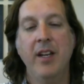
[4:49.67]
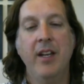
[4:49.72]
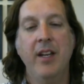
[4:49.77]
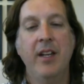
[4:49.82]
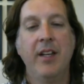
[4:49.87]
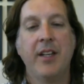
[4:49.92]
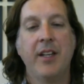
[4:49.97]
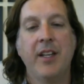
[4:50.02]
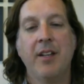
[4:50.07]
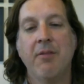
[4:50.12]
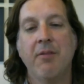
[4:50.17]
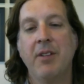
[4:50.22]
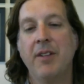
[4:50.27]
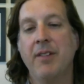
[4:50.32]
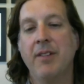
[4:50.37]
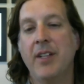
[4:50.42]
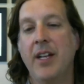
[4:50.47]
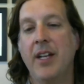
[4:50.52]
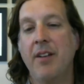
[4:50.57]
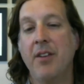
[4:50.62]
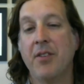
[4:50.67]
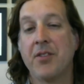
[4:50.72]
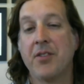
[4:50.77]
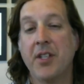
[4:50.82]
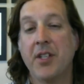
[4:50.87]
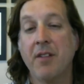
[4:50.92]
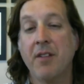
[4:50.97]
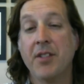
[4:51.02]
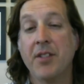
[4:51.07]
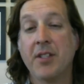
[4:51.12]
customer, getting rid
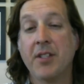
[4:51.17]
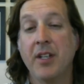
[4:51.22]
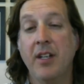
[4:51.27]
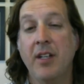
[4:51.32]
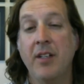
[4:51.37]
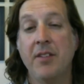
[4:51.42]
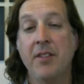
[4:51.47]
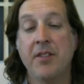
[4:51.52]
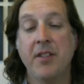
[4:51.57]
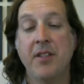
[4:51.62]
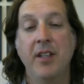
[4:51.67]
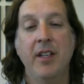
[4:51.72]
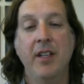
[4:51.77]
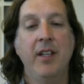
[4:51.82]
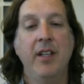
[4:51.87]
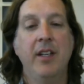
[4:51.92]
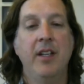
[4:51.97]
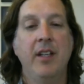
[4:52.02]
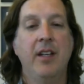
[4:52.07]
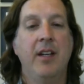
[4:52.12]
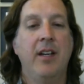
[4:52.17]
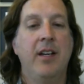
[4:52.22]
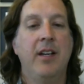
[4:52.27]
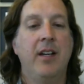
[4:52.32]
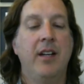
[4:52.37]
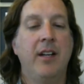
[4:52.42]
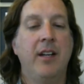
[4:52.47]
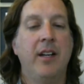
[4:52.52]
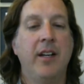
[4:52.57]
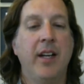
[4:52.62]
of a lot of those service calls,
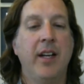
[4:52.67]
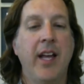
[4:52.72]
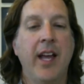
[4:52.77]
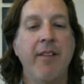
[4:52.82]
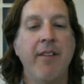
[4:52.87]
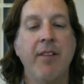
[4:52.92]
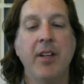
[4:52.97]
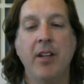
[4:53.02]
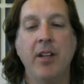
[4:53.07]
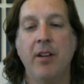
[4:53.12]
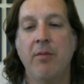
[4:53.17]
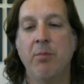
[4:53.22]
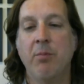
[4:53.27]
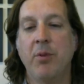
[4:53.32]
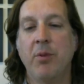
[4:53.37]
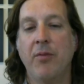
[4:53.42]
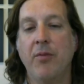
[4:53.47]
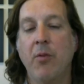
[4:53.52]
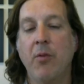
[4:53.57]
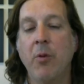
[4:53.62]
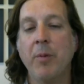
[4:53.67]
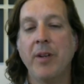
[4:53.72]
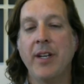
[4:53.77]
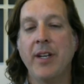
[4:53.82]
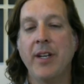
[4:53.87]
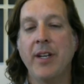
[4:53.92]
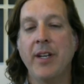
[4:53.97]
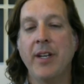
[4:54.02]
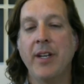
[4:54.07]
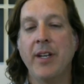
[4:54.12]
having a
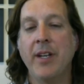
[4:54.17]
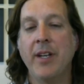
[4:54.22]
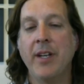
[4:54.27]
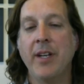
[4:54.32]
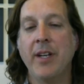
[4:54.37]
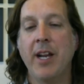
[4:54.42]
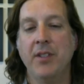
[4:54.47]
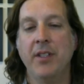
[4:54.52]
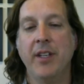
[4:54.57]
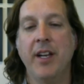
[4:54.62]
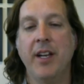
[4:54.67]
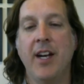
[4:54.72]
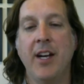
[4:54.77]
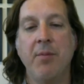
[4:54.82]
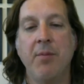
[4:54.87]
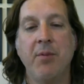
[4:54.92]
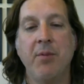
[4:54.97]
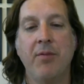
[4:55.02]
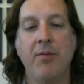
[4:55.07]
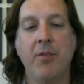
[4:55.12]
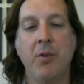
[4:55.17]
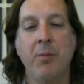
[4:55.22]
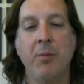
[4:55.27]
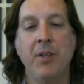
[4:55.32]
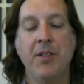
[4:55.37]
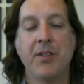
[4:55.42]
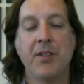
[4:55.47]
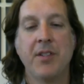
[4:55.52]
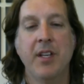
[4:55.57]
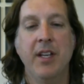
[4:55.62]
performing network that's really
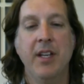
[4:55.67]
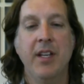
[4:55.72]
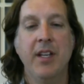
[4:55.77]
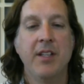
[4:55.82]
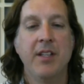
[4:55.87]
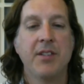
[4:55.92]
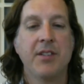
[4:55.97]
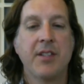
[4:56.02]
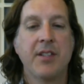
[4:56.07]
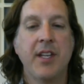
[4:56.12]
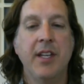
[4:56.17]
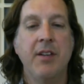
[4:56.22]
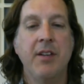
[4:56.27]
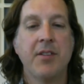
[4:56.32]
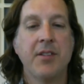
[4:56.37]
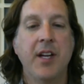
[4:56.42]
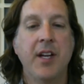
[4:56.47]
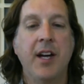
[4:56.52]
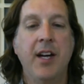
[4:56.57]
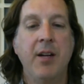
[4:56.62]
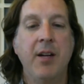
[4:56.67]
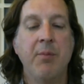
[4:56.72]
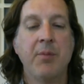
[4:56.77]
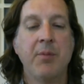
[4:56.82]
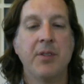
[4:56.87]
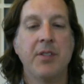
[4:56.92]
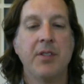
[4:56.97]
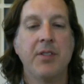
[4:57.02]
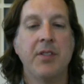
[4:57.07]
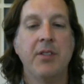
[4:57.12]
high performance,
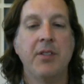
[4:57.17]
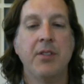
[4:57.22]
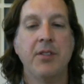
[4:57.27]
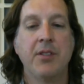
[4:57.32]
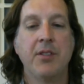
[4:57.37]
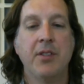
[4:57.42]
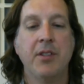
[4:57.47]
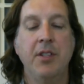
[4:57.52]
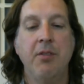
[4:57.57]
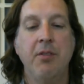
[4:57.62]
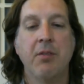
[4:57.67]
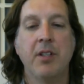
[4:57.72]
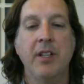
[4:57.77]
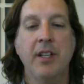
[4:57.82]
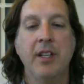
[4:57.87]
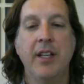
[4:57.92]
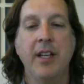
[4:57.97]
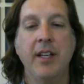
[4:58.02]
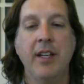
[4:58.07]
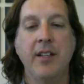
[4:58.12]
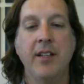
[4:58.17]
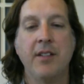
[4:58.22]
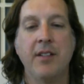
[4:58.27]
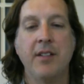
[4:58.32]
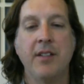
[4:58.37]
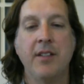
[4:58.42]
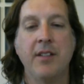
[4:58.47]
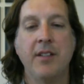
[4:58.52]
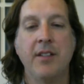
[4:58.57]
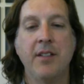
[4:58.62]
scales up so you
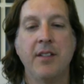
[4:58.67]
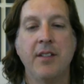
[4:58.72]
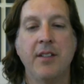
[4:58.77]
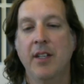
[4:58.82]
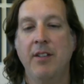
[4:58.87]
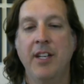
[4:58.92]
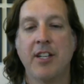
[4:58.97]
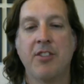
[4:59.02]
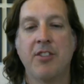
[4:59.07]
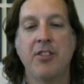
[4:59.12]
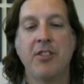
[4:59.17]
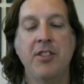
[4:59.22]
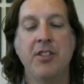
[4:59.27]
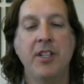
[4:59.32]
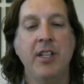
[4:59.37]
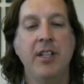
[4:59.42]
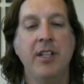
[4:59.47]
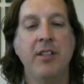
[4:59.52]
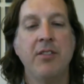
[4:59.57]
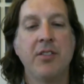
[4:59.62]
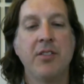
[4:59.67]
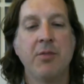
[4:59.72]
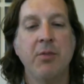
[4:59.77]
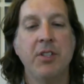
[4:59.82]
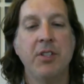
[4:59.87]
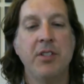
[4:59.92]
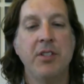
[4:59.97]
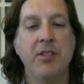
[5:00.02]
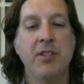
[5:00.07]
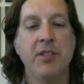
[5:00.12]
can get next
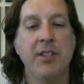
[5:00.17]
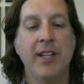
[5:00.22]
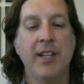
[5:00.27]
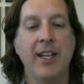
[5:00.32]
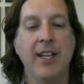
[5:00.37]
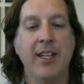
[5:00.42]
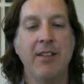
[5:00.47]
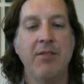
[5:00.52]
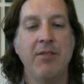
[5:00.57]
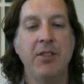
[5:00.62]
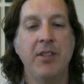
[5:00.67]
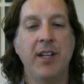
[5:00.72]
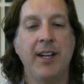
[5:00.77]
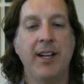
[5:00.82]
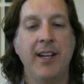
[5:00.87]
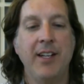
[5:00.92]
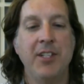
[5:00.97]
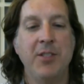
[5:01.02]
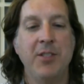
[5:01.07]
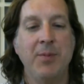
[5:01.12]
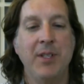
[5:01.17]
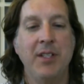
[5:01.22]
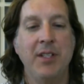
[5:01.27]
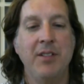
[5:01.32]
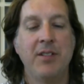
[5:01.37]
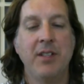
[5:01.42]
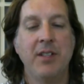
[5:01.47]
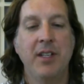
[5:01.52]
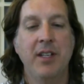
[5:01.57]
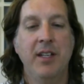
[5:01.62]
gen switches, and that gives you the
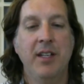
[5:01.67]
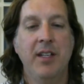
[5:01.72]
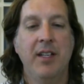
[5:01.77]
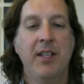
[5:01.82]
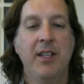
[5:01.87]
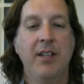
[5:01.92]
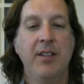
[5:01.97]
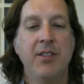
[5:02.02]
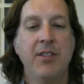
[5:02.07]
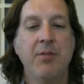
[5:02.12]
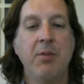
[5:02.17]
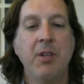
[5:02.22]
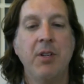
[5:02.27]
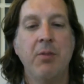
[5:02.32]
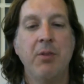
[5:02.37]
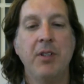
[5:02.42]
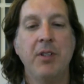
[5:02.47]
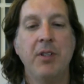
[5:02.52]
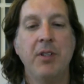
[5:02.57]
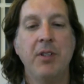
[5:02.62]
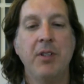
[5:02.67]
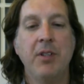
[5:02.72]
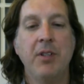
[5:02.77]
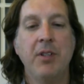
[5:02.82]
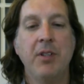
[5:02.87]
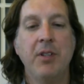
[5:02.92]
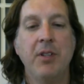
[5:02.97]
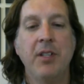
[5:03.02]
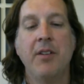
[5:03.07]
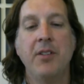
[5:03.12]
higher speeds. And this is what
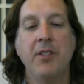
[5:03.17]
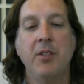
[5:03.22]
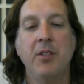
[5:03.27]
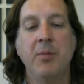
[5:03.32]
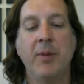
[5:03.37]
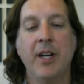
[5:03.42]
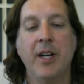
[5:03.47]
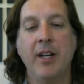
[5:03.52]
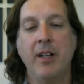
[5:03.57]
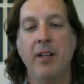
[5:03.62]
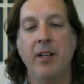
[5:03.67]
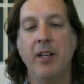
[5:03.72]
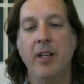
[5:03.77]
it really comes down